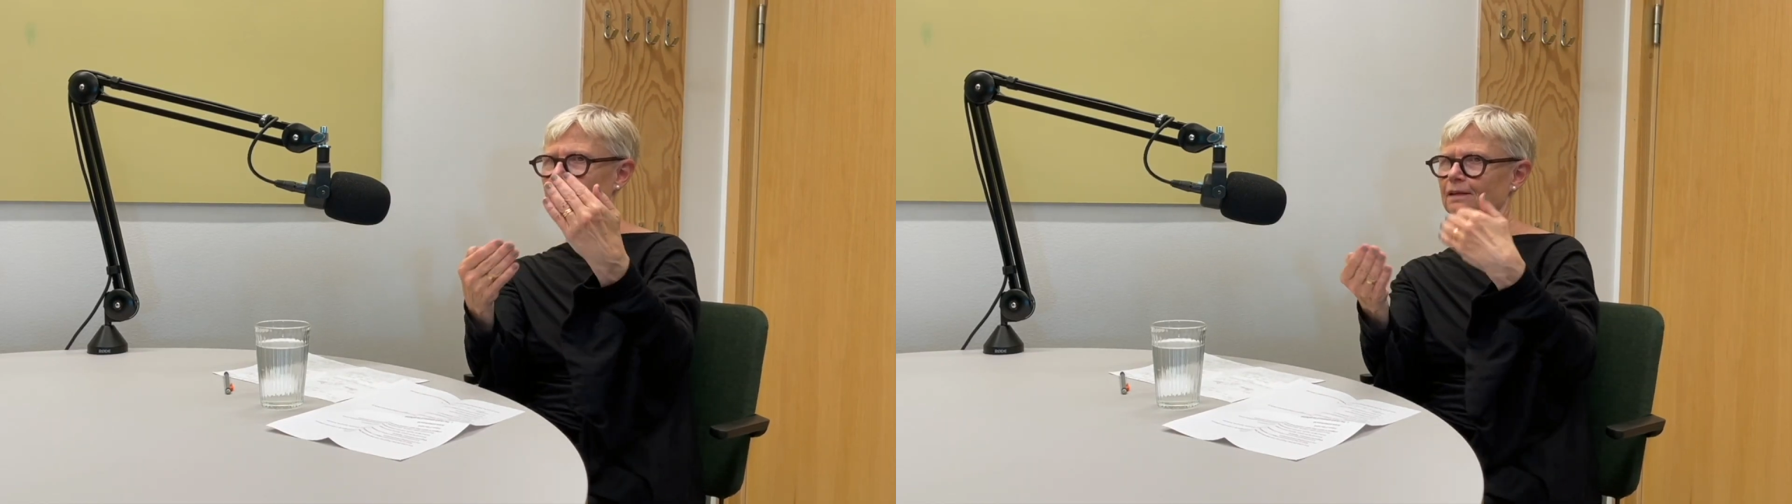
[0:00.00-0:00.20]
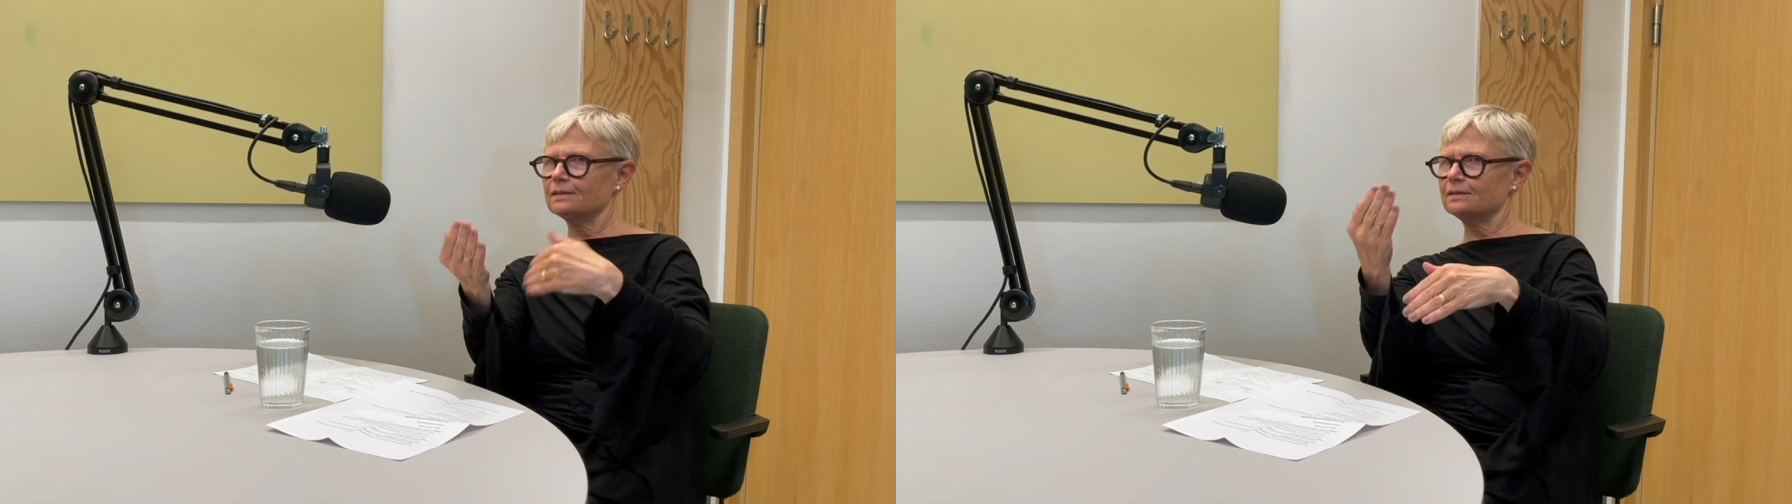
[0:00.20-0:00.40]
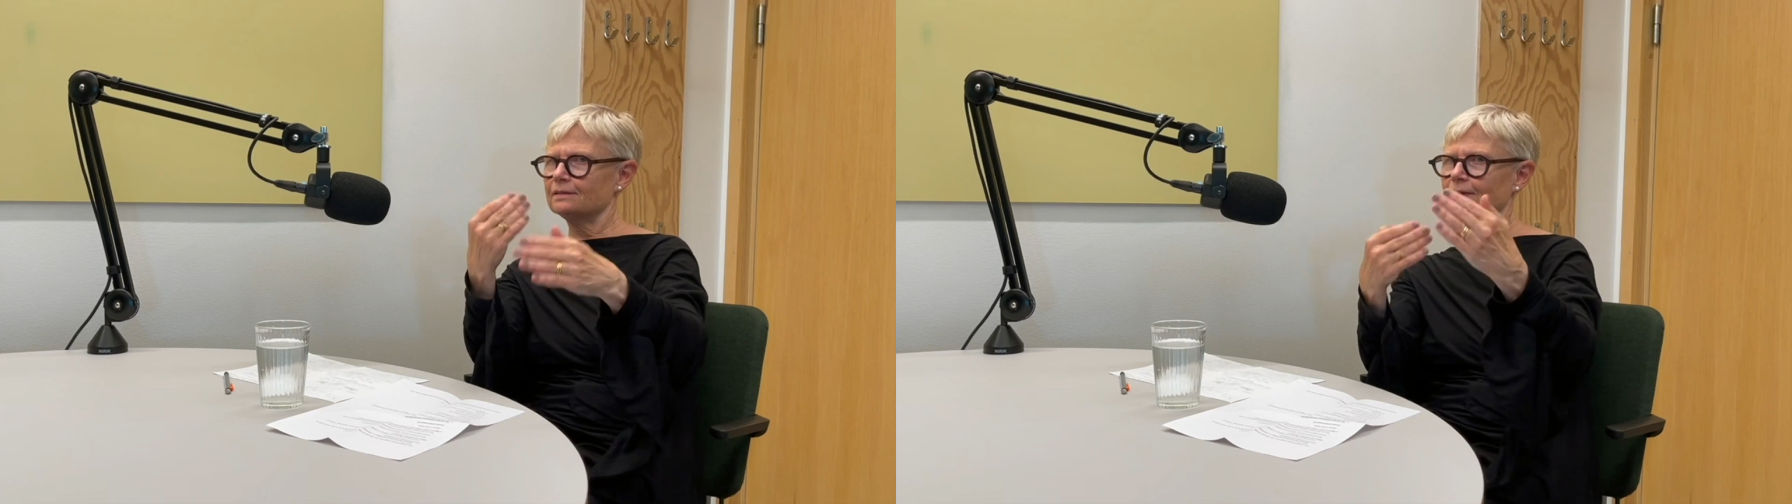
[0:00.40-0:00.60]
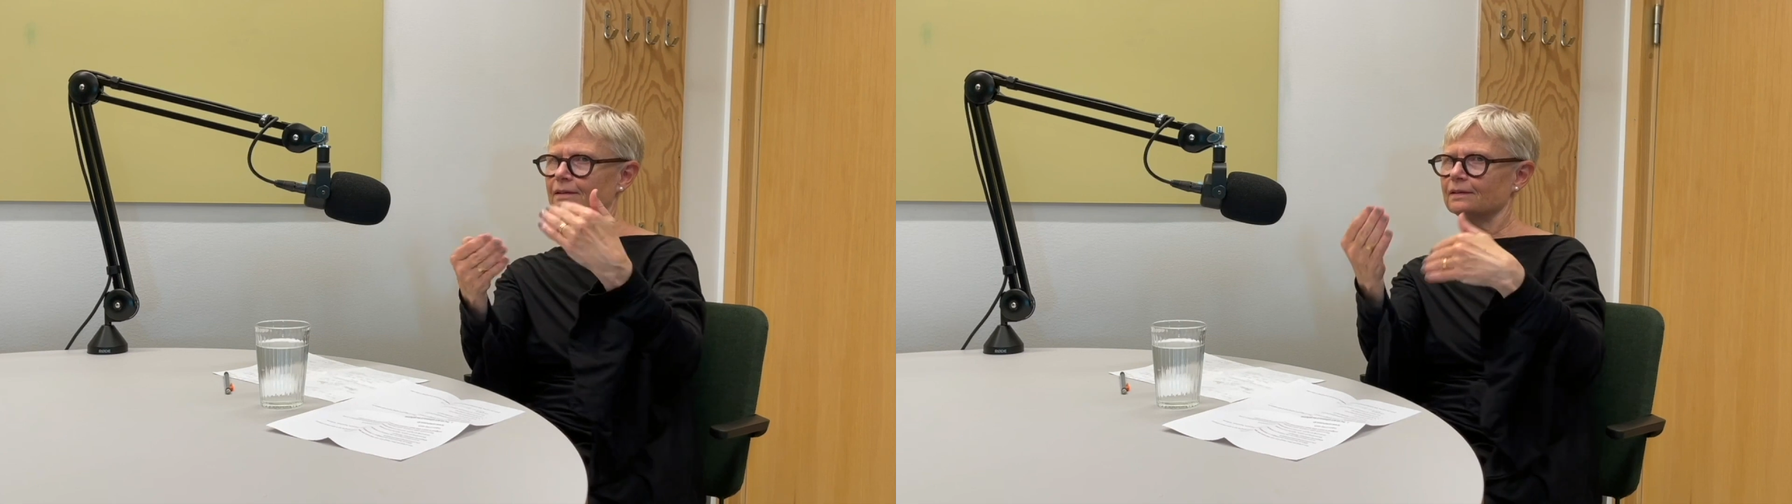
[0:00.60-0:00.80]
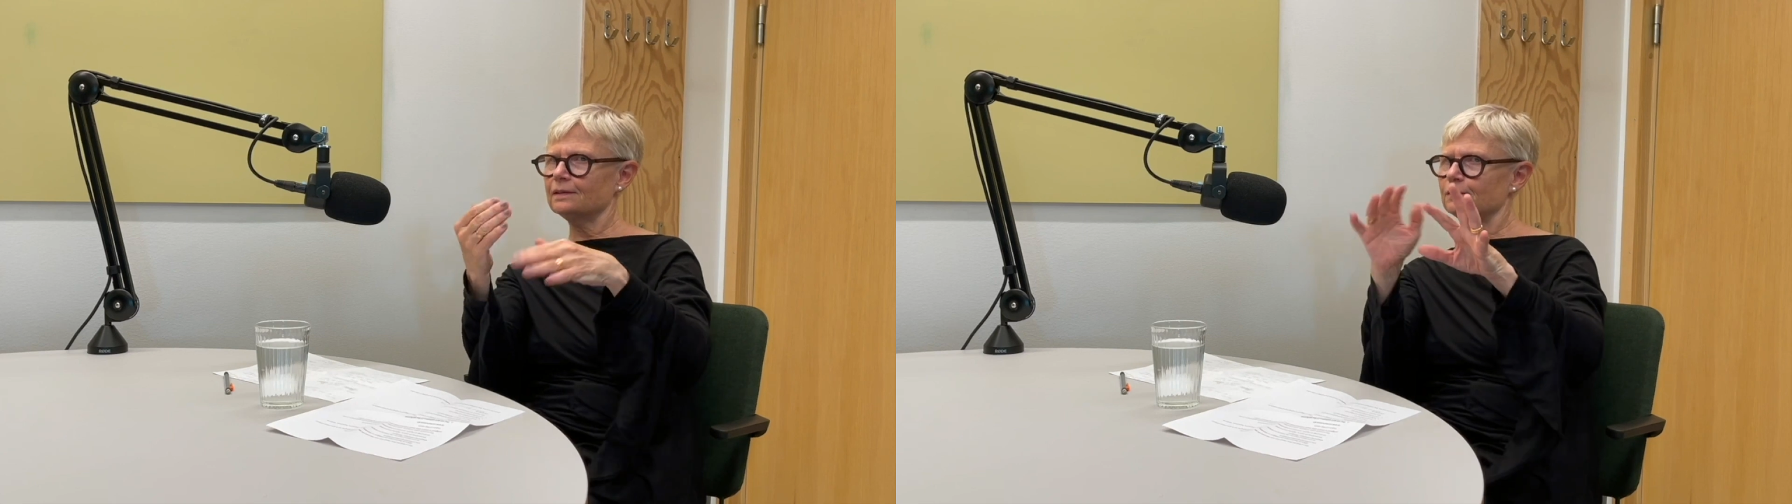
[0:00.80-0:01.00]

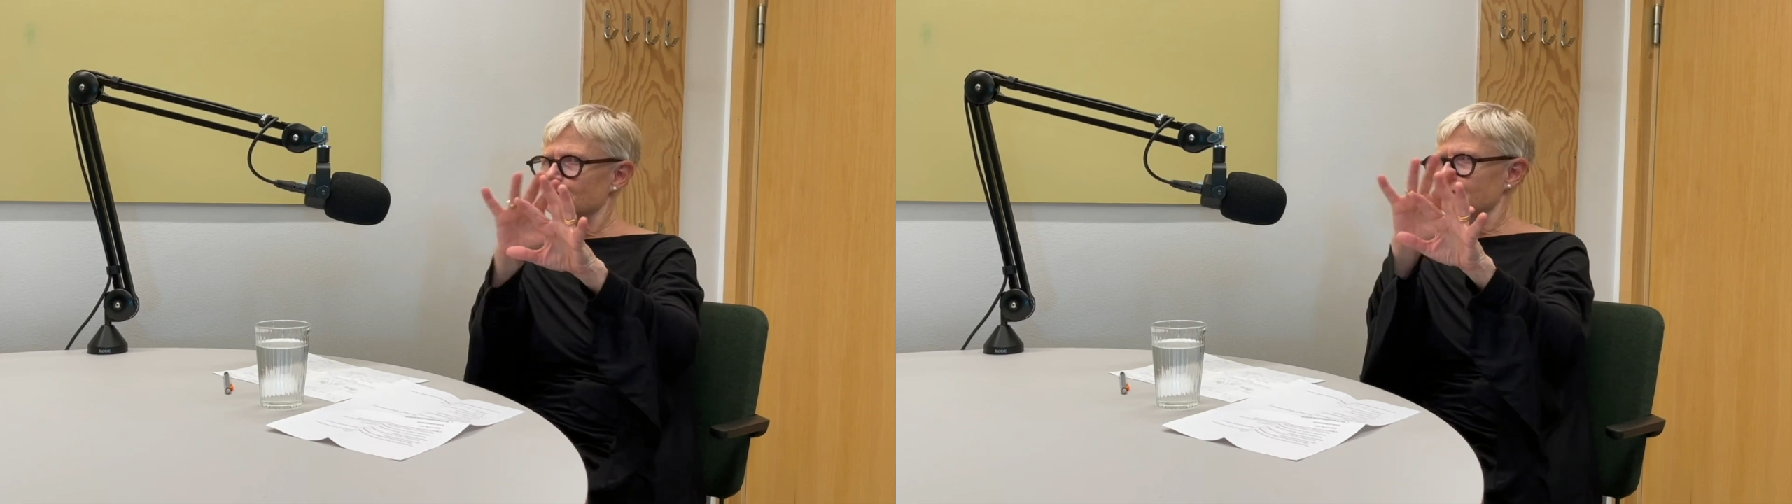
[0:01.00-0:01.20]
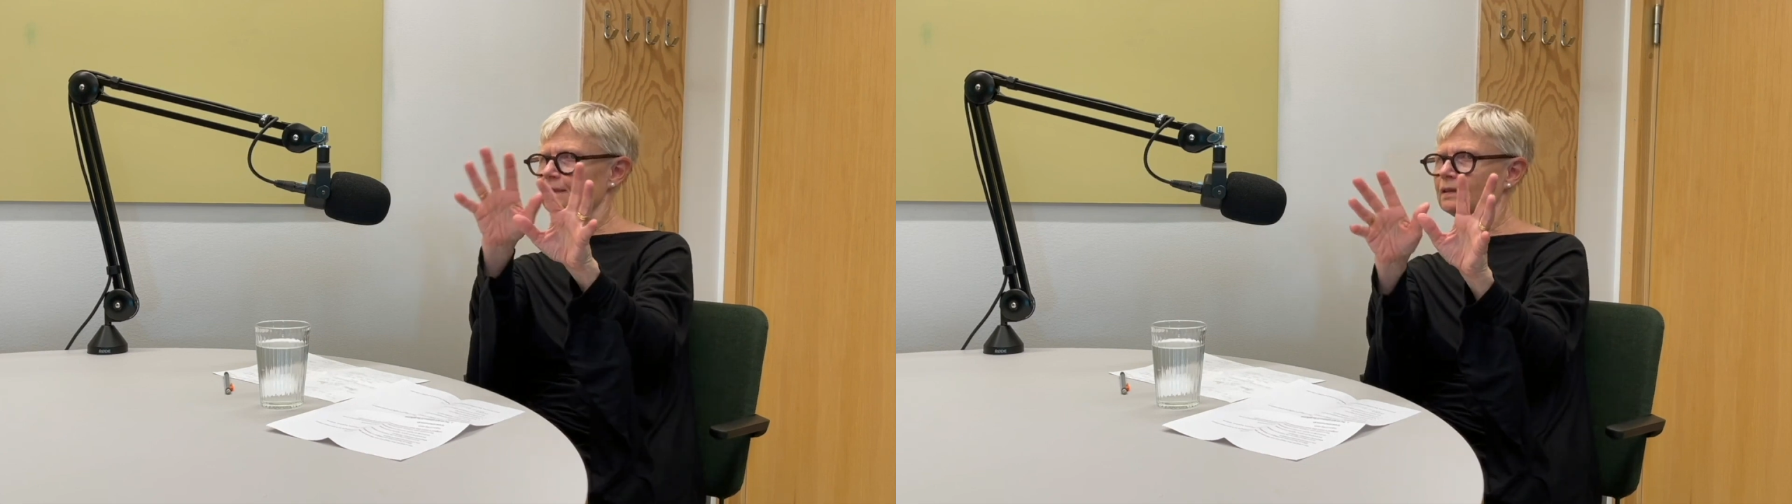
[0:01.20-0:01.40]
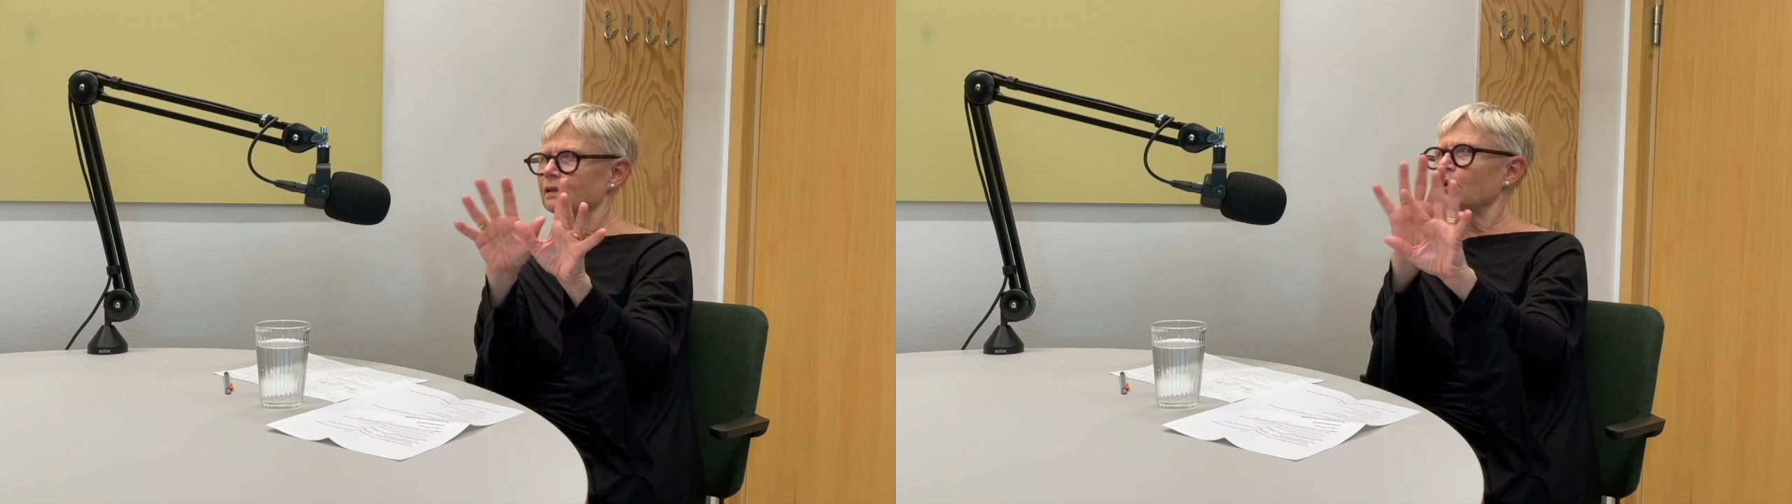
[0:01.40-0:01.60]
suddenly you see that